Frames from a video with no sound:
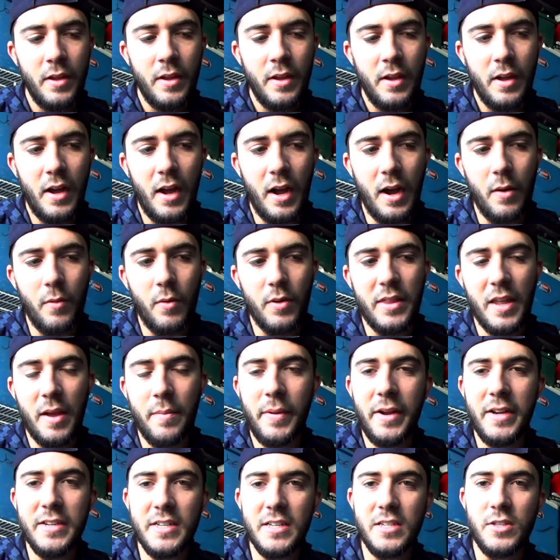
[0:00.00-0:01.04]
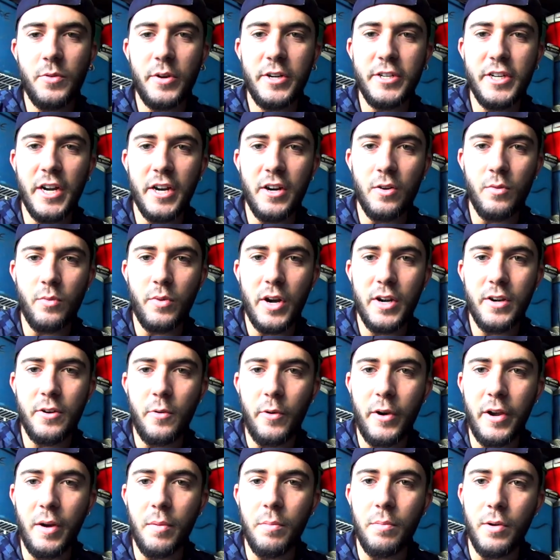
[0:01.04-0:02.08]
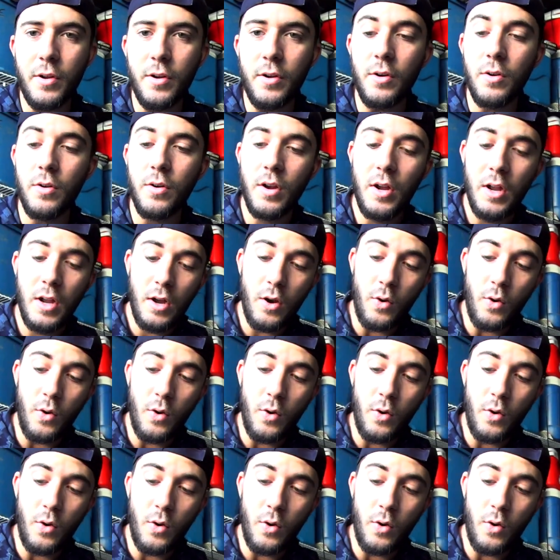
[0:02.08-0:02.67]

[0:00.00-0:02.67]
What that means is 3 channel red, green, and blue,